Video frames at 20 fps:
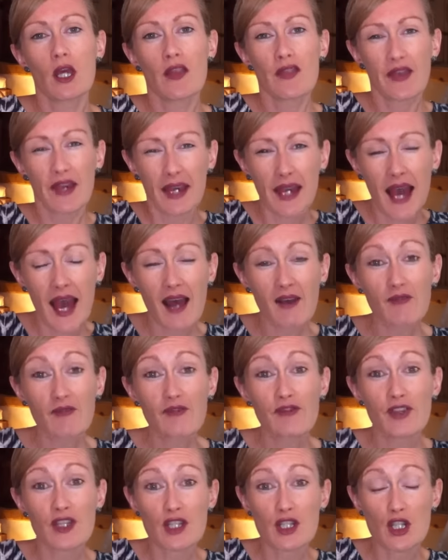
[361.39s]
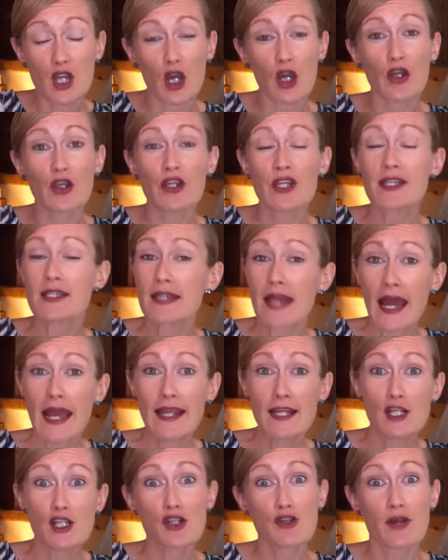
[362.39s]
The comfort zone is
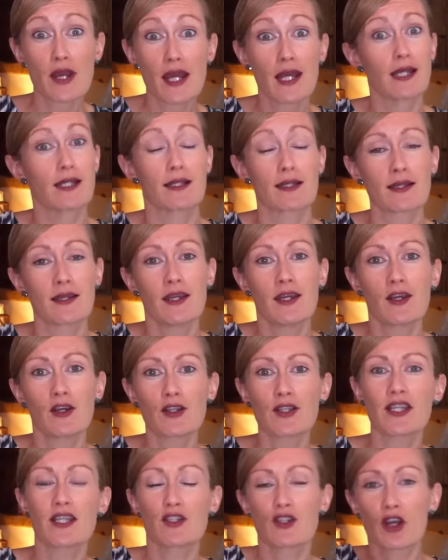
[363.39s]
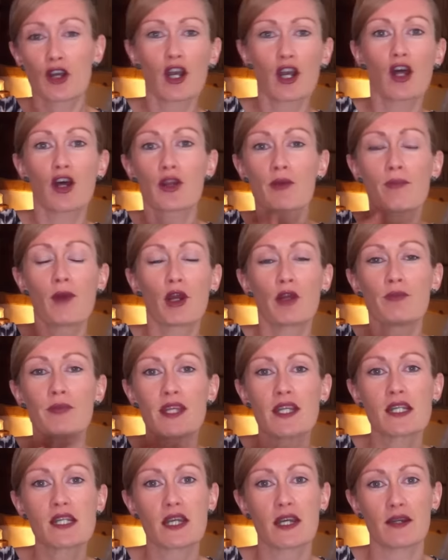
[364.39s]
dangerous because there's a lot of
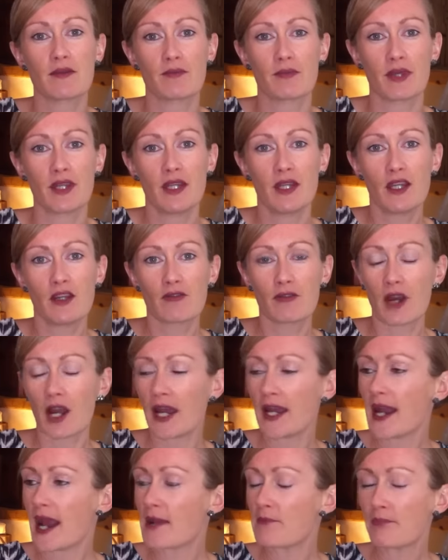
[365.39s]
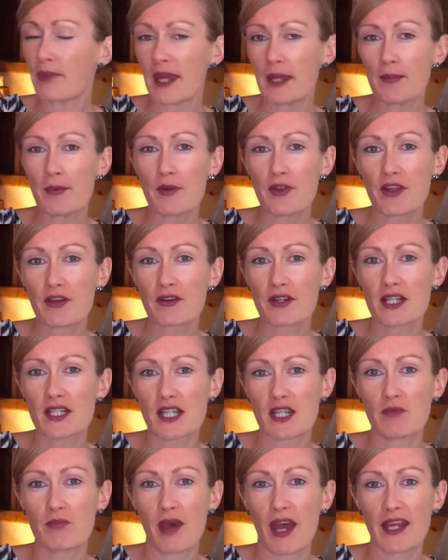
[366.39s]
momentum, right? And people that are in
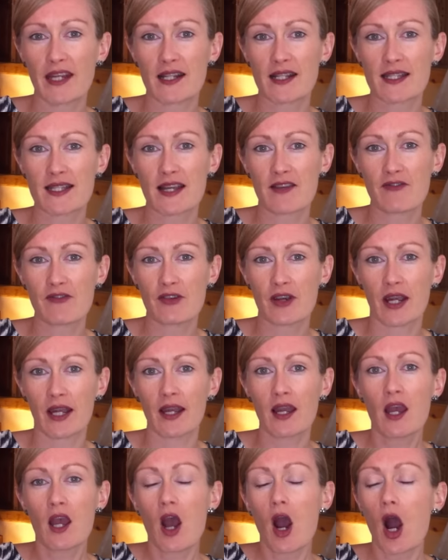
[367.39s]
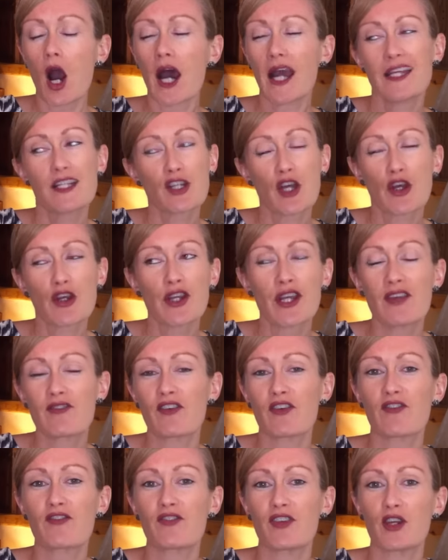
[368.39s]
deep pain and suffering, I don't
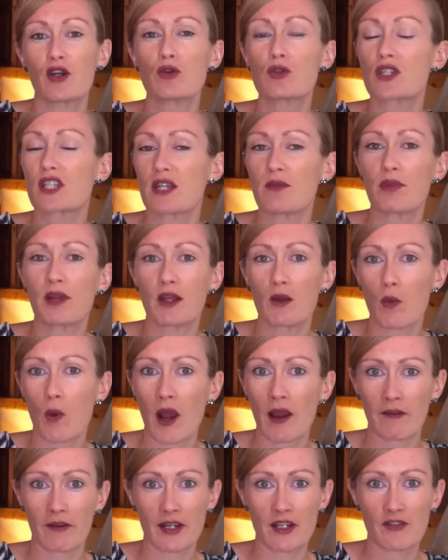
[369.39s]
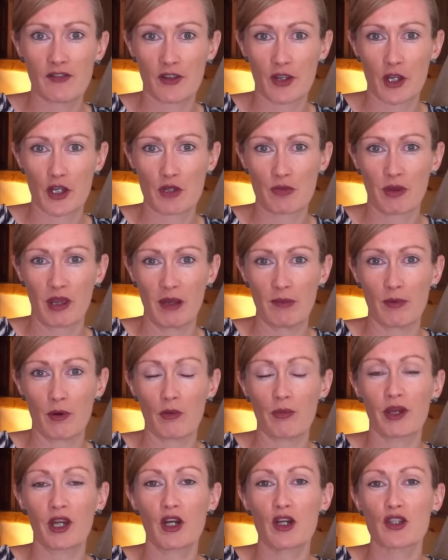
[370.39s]
ever feel deeply worried for those people
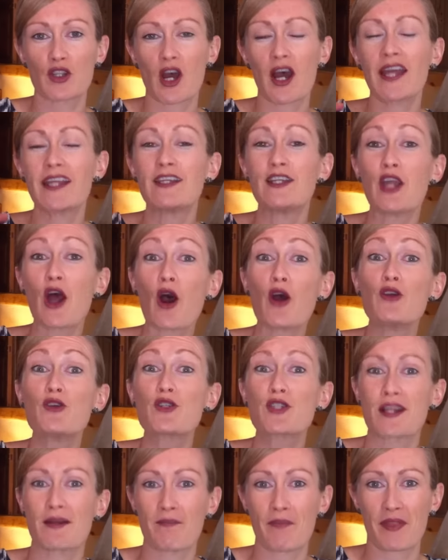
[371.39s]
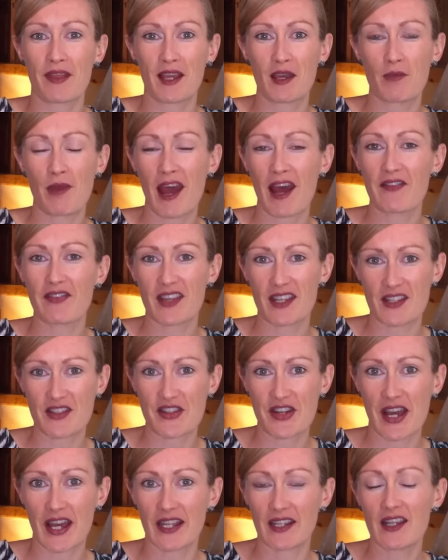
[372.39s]
because I know something about their
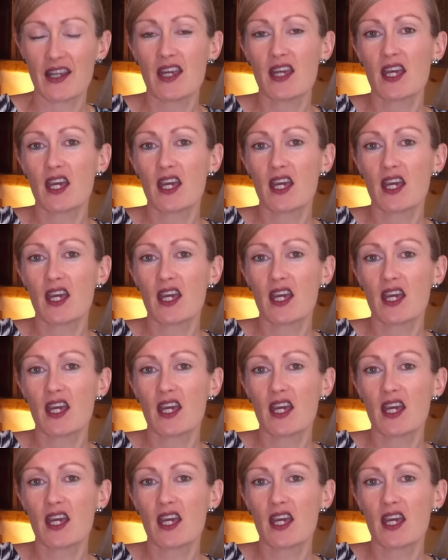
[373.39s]
state.